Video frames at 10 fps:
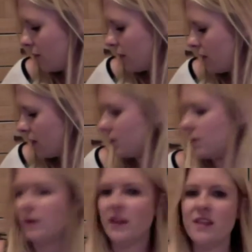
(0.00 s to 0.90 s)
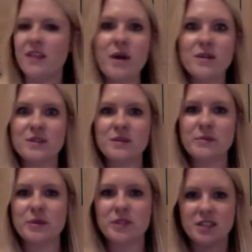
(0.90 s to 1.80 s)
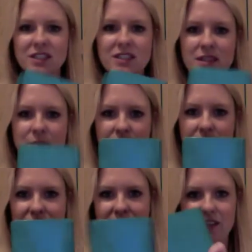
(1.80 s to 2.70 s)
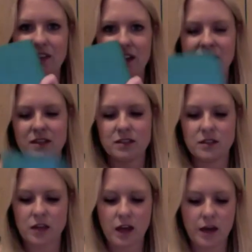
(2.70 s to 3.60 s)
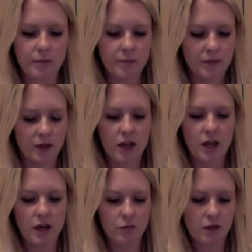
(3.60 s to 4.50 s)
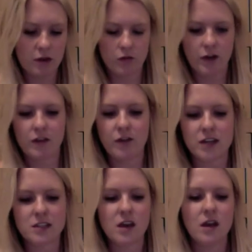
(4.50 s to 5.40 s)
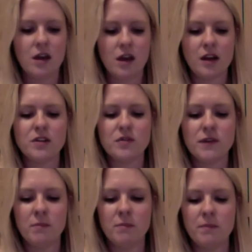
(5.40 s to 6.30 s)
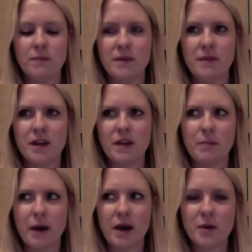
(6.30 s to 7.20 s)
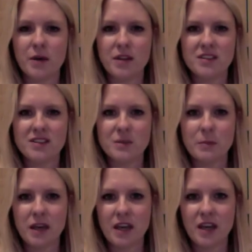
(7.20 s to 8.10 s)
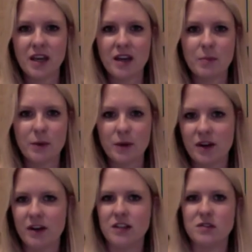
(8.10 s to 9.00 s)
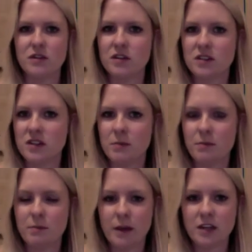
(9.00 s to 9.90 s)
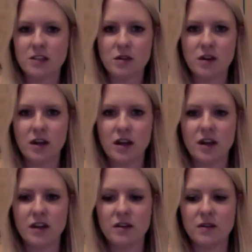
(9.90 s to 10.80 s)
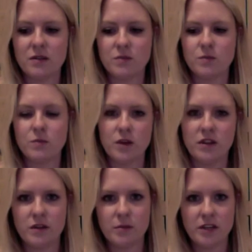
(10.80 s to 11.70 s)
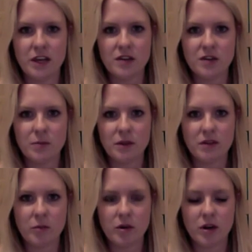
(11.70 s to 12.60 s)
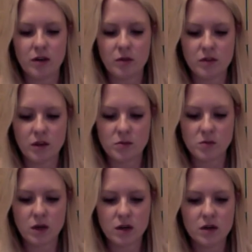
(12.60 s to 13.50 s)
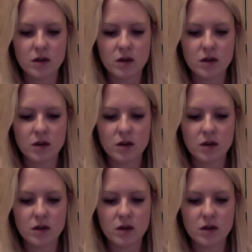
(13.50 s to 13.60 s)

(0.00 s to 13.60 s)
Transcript: Oh, and the oh so important, Filofax. Love my little Filofax. I know it's really kind of backwards to be a blogger and sort of constantly based online, and what I do in my day job means I'm online all the time as well.